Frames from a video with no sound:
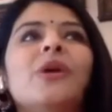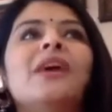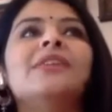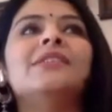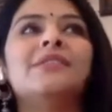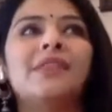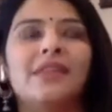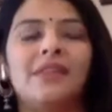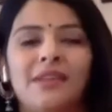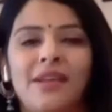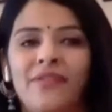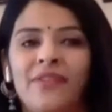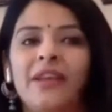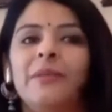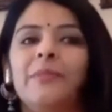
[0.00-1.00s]
You guys
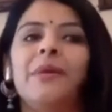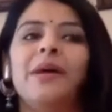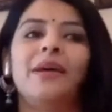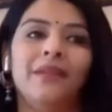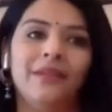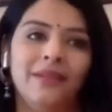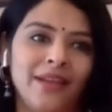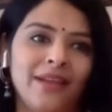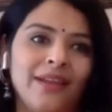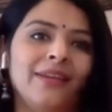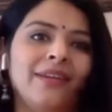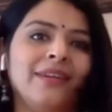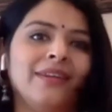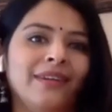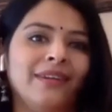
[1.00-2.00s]
definitely met,
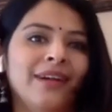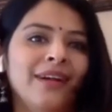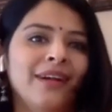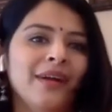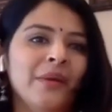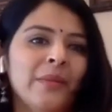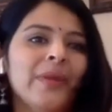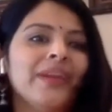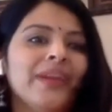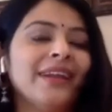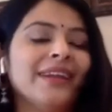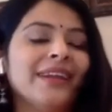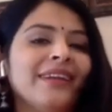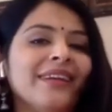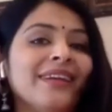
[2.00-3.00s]
and uh, but
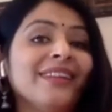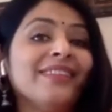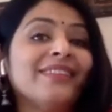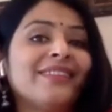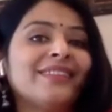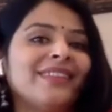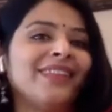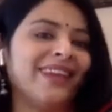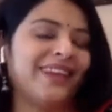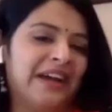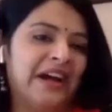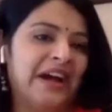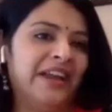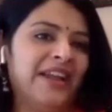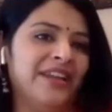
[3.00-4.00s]
it, it's
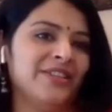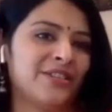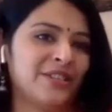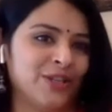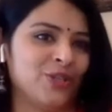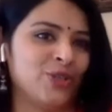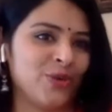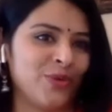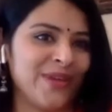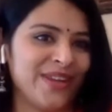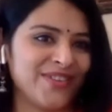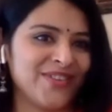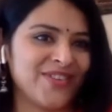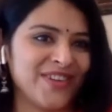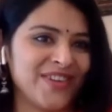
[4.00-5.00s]
like an arranged
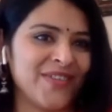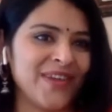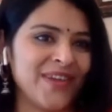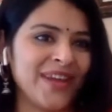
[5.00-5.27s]
situation,